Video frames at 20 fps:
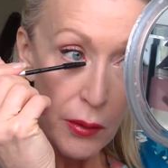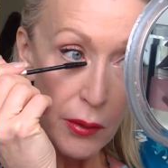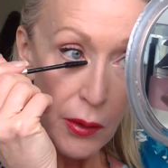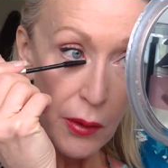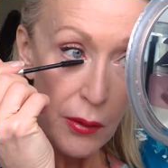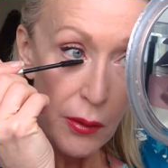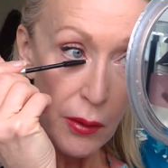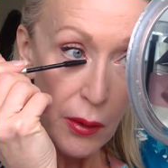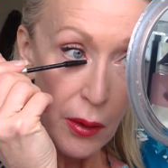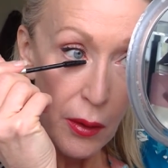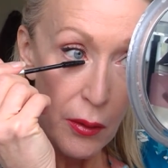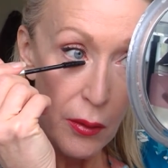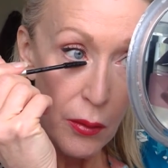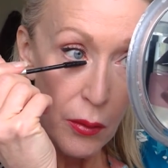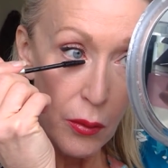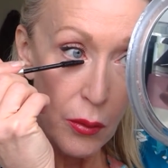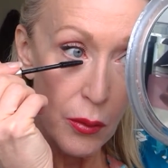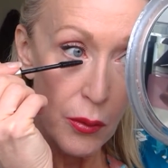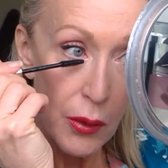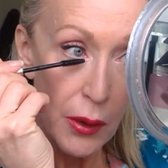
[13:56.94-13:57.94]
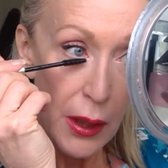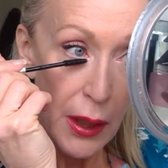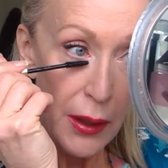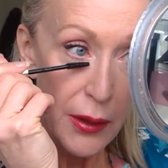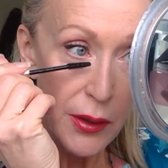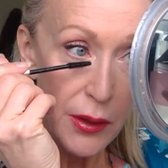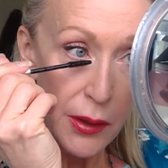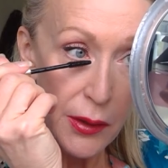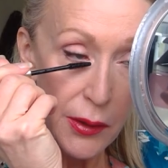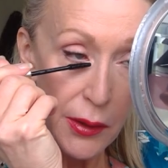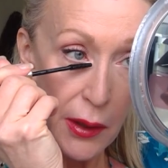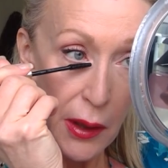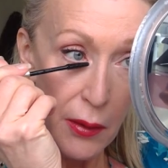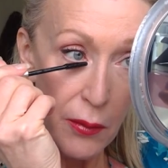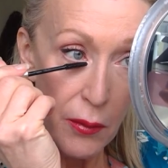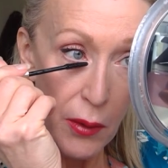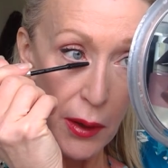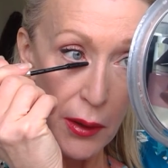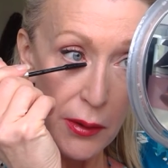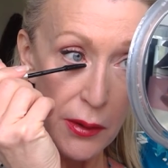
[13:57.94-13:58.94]
Just coat all the lashes
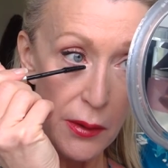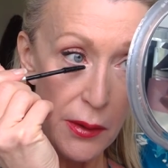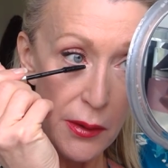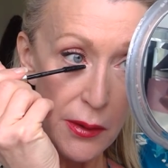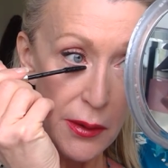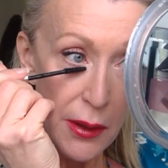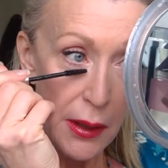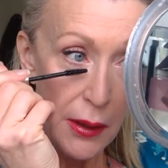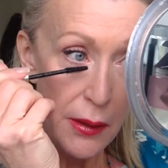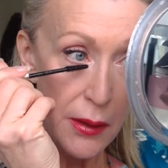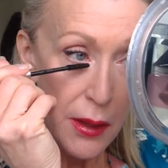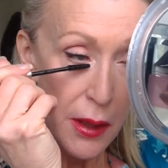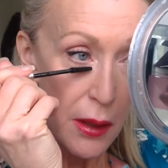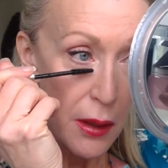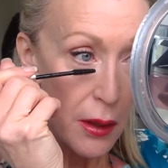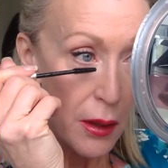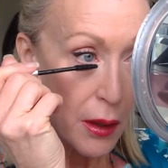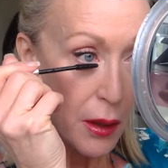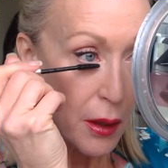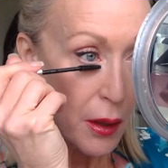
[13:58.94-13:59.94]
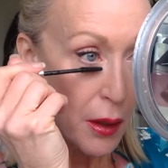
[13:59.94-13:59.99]
again right to the centre